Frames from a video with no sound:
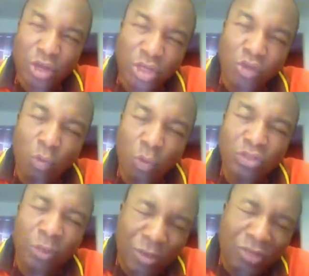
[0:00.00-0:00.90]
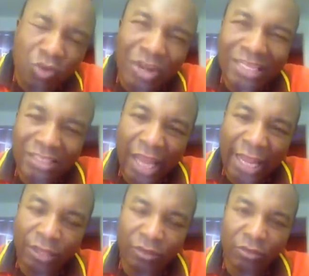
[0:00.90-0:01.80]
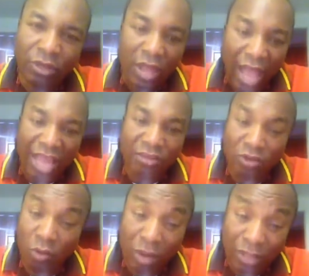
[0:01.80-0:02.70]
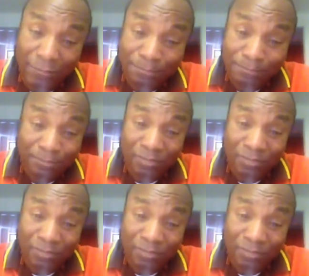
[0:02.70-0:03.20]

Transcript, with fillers: you know, want somebody to understand you. And you know what?